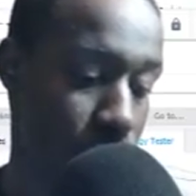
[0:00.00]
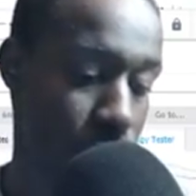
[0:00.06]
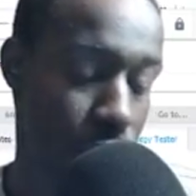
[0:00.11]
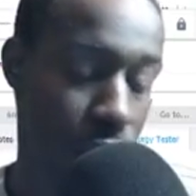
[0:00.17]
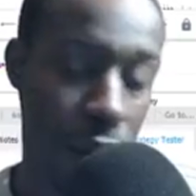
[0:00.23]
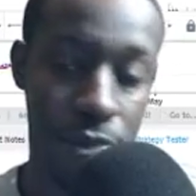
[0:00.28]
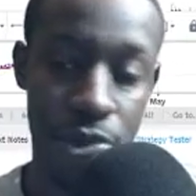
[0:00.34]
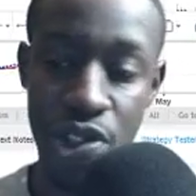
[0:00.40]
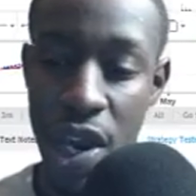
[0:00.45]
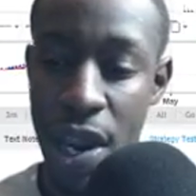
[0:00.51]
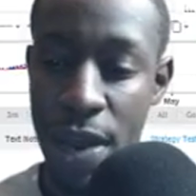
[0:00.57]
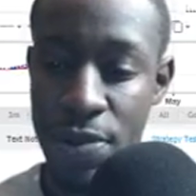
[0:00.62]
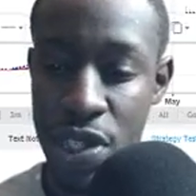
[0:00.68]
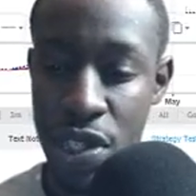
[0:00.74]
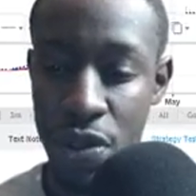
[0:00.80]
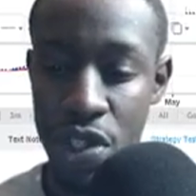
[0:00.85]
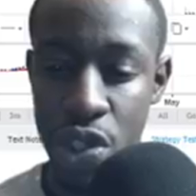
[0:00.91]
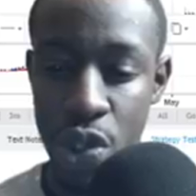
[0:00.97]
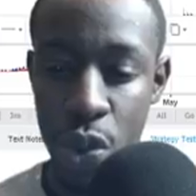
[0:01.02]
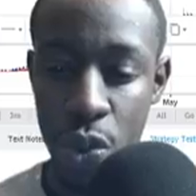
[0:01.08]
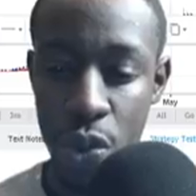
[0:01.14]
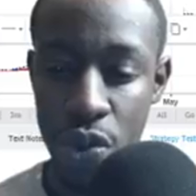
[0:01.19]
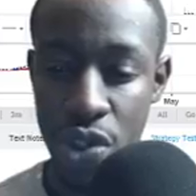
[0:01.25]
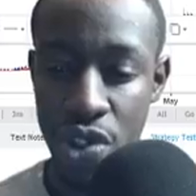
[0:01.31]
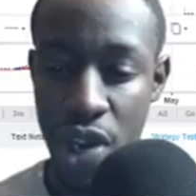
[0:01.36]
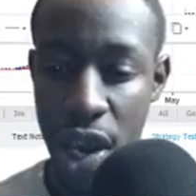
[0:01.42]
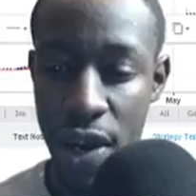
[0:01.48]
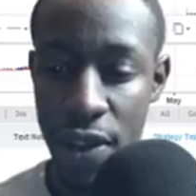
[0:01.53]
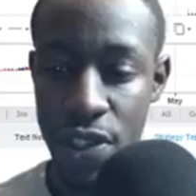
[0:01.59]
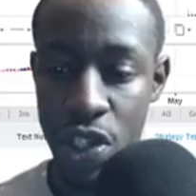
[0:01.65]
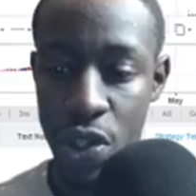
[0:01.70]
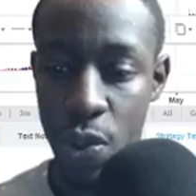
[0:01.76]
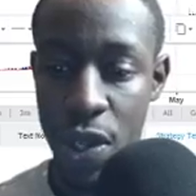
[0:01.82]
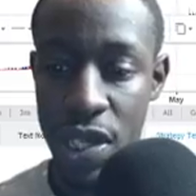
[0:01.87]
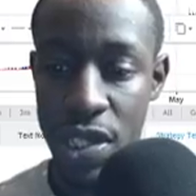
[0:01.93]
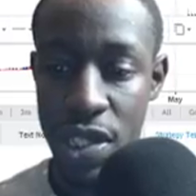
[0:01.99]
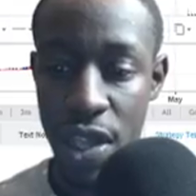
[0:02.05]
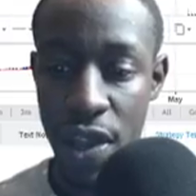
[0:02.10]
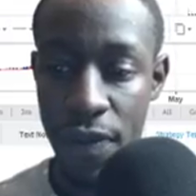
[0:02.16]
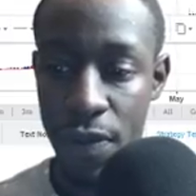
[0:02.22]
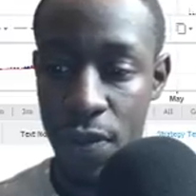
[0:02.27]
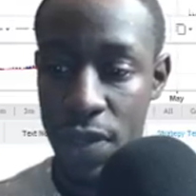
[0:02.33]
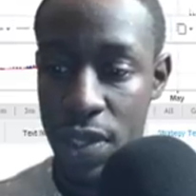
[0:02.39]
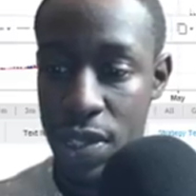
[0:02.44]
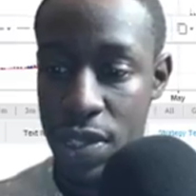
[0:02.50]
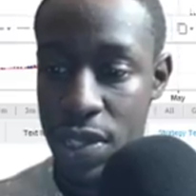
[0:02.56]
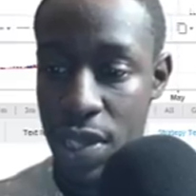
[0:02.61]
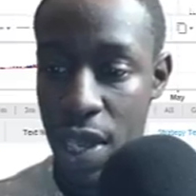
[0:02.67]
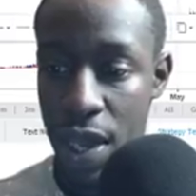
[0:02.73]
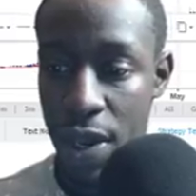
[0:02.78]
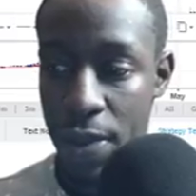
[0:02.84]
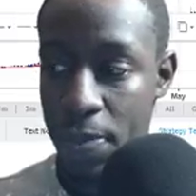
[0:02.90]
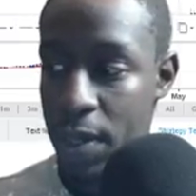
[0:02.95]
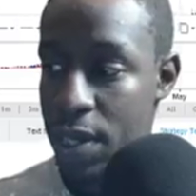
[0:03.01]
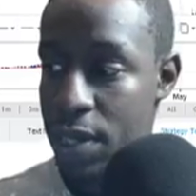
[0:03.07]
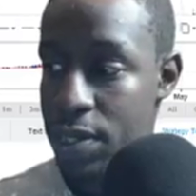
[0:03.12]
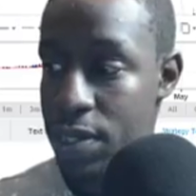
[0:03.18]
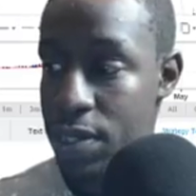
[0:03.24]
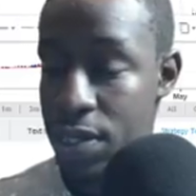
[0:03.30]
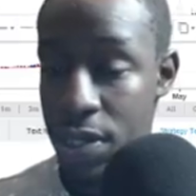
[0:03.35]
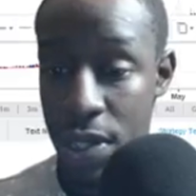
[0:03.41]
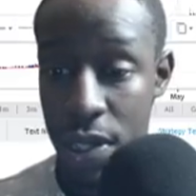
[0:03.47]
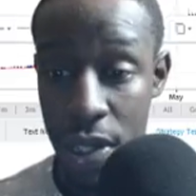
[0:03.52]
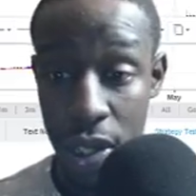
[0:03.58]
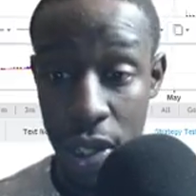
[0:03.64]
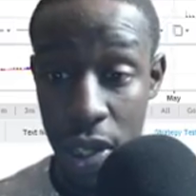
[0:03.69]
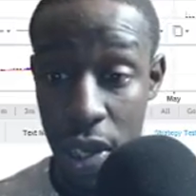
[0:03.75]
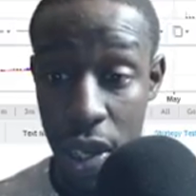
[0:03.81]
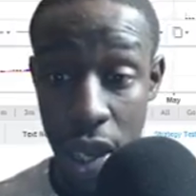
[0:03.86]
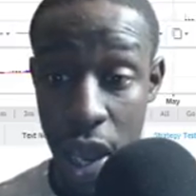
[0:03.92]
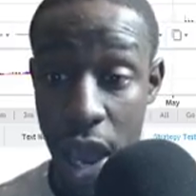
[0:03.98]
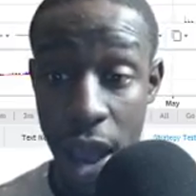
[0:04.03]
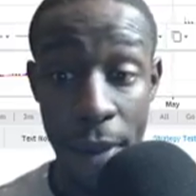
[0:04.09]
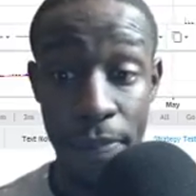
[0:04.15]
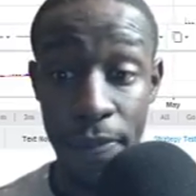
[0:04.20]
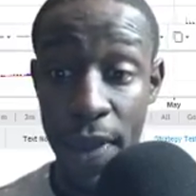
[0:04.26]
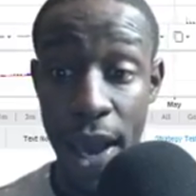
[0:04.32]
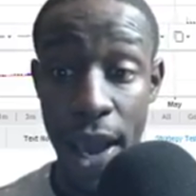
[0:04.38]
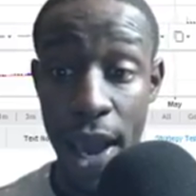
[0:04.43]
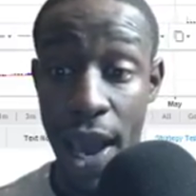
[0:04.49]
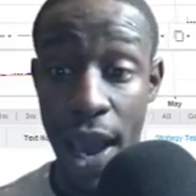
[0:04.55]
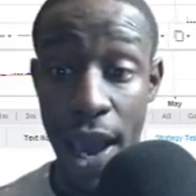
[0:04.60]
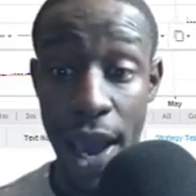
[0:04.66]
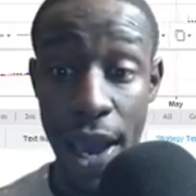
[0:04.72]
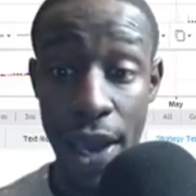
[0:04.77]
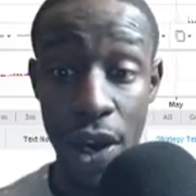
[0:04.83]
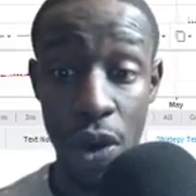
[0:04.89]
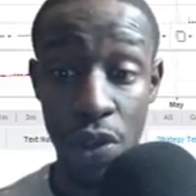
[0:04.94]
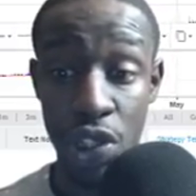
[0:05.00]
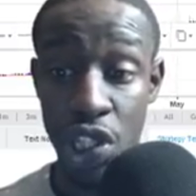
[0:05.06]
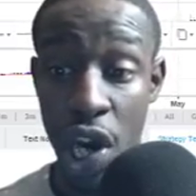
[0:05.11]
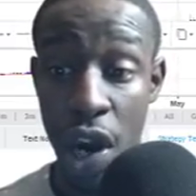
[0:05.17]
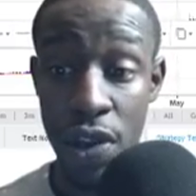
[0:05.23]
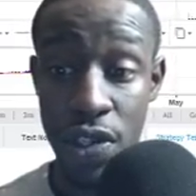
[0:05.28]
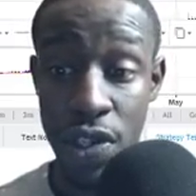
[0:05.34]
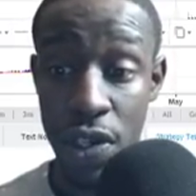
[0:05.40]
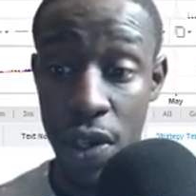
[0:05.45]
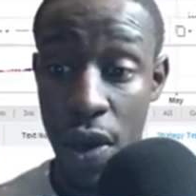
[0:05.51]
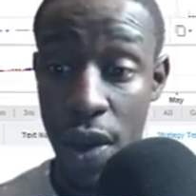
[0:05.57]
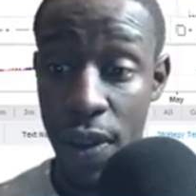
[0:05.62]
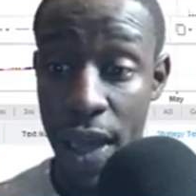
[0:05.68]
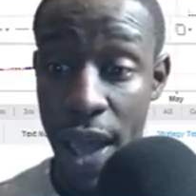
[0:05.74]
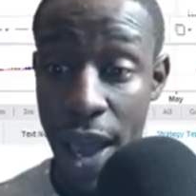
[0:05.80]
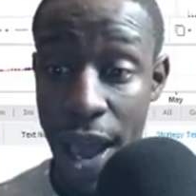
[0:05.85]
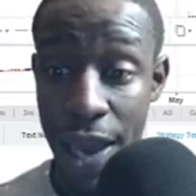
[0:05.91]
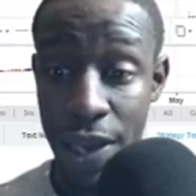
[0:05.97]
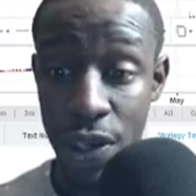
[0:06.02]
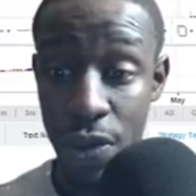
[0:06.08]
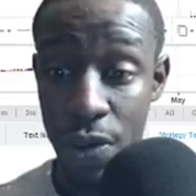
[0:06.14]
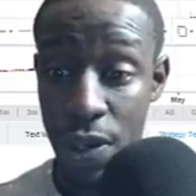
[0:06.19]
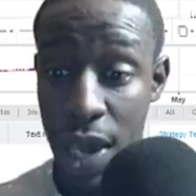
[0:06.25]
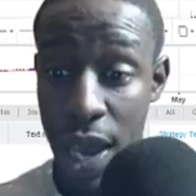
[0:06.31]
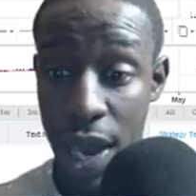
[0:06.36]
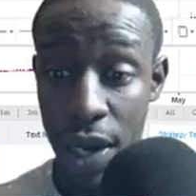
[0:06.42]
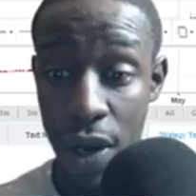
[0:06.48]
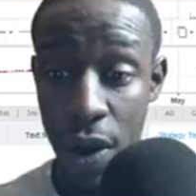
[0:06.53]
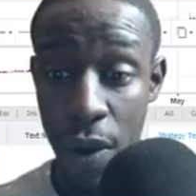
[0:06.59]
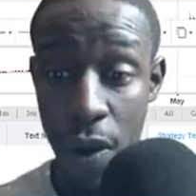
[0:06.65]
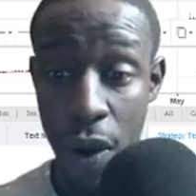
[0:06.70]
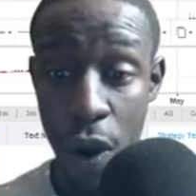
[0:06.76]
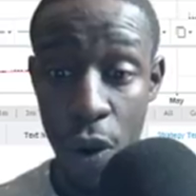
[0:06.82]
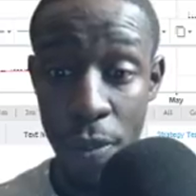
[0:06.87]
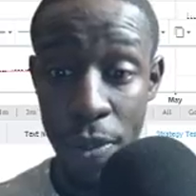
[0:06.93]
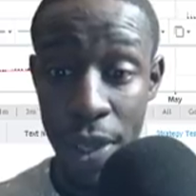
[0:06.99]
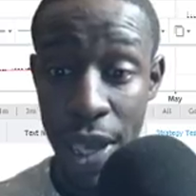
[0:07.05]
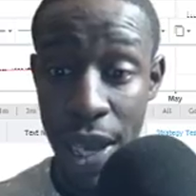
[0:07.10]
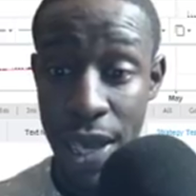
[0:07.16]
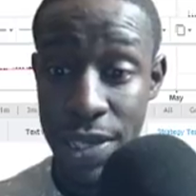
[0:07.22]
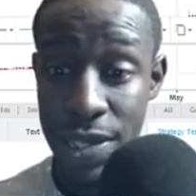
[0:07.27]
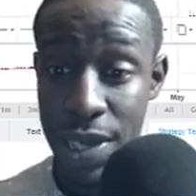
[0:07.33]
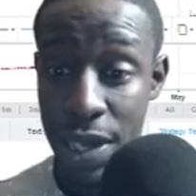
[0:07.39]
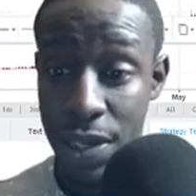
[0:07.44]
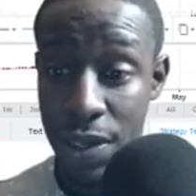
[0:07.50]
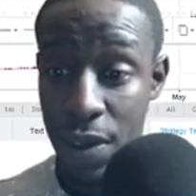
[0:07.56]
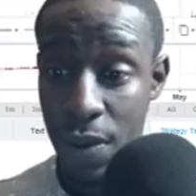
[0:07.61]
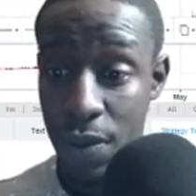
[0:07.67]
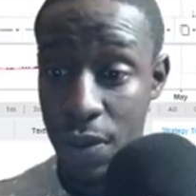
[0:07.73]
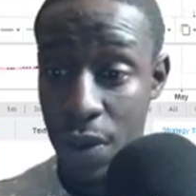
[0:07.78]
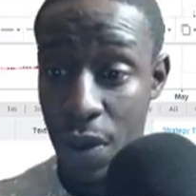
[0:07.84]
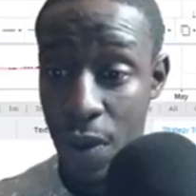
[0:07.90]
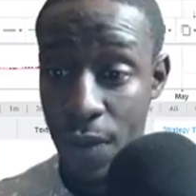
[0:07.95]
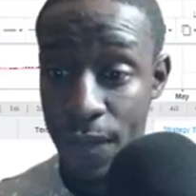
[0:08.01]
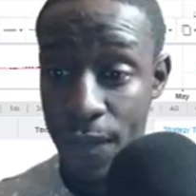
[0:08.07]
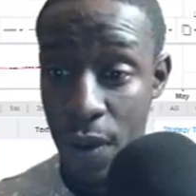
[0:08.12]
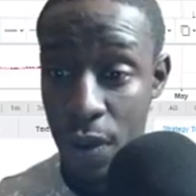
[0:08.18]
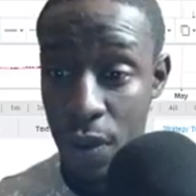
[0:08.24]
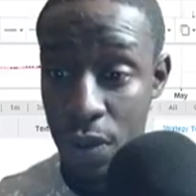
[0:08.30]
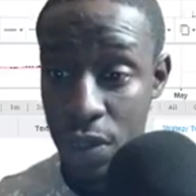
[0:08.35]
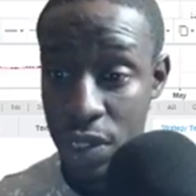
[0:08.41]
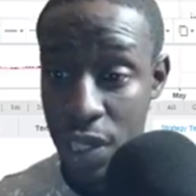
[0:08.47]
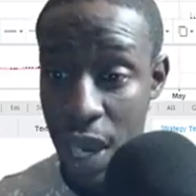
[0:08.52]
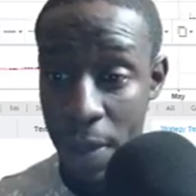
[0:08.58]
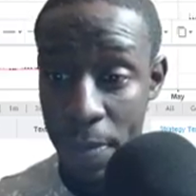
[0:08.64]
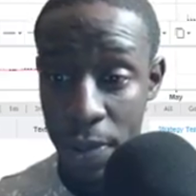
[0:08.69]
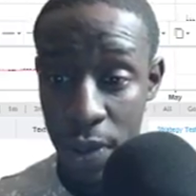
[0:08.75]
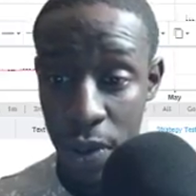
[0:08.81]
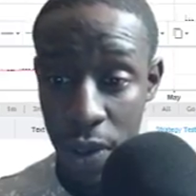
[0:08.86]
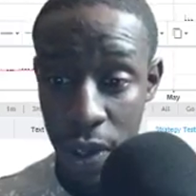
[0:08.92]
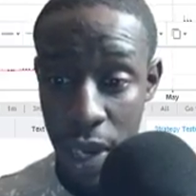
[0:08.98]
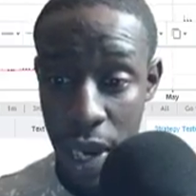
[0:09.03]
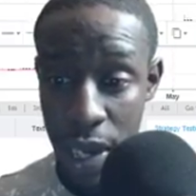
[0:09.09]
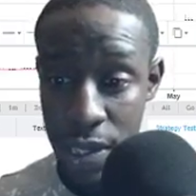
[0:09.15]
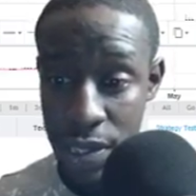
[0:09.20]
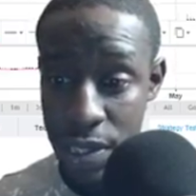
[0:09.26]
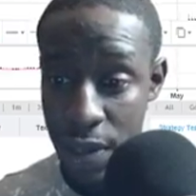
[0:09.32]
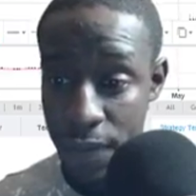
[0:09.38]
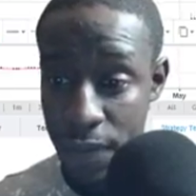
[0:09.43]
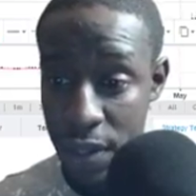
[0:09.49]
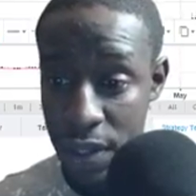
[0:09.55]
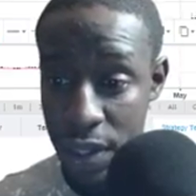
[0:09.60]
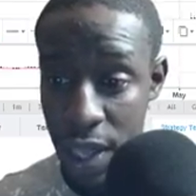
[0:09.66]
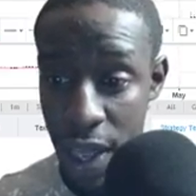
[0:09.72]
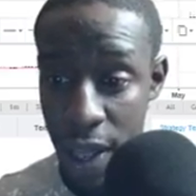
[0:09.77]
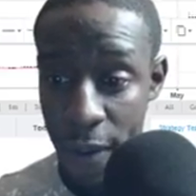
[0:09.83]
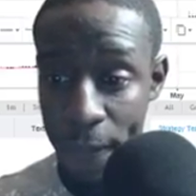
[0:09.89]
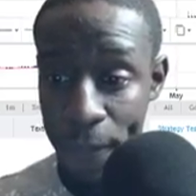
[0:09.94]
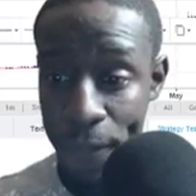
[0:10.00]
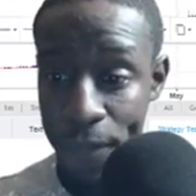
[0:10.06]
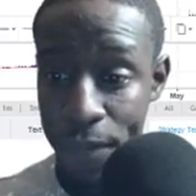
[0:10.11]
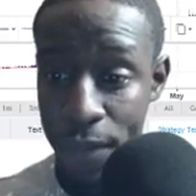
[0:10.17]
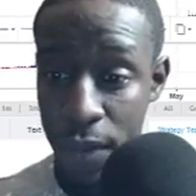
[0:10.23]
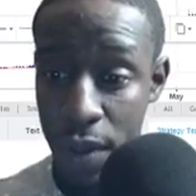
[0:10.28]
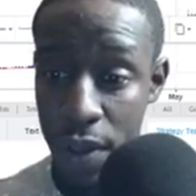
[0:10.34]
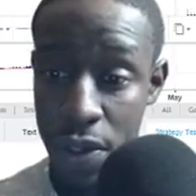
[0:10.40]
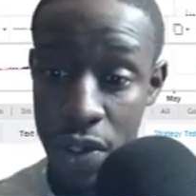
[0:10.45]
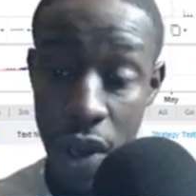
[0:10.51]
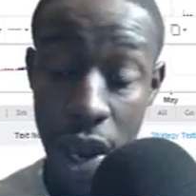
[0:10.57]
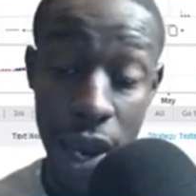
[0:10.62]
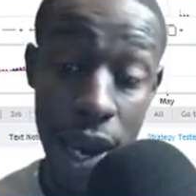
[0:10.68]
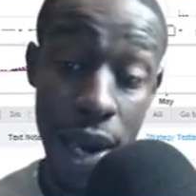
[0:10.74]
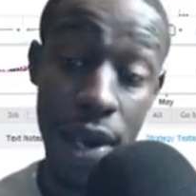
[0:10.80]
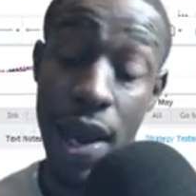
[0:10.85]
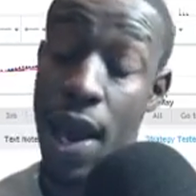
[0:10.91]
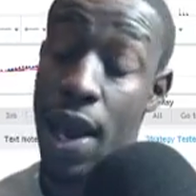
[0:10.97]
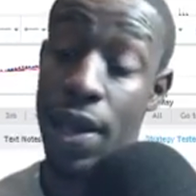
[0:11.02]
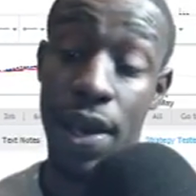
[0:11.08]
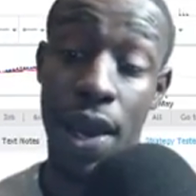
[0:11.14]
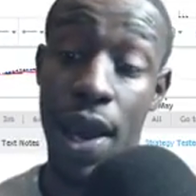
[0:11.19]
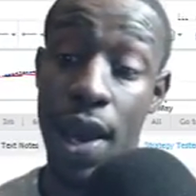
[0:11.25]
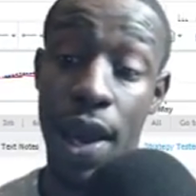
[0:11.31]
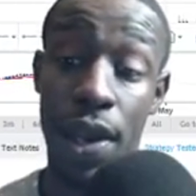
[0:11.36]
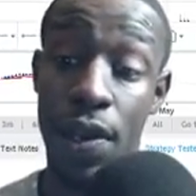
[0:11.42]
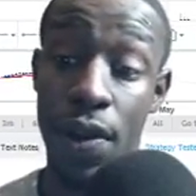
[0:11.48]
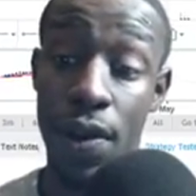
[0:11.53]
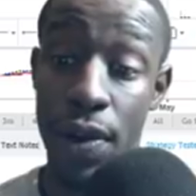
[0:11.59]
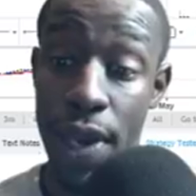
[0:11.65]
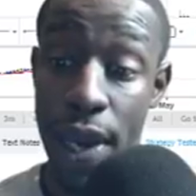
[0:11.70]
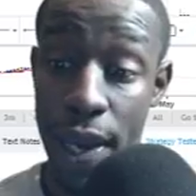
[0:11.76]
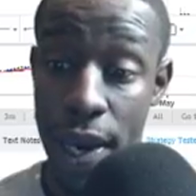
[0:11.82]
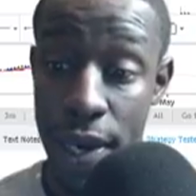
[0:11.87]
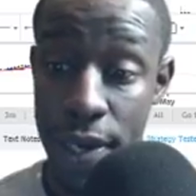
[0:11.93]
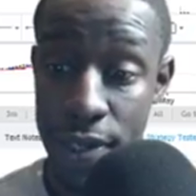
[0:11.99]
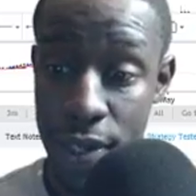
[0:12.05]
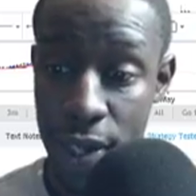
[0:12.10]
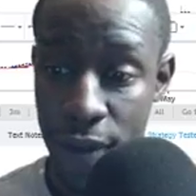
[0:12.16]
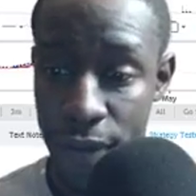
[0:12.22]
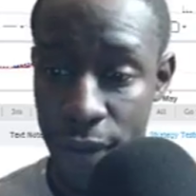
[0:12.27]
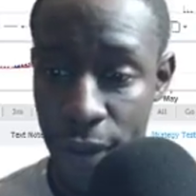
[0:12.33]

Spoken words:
I'm still trying to tweak stuff with this setup, because I know charts and all that. I do not know OBS. I don't know Photoshop and all kinds of stuff like that. So I gotta learn that kind of stuff.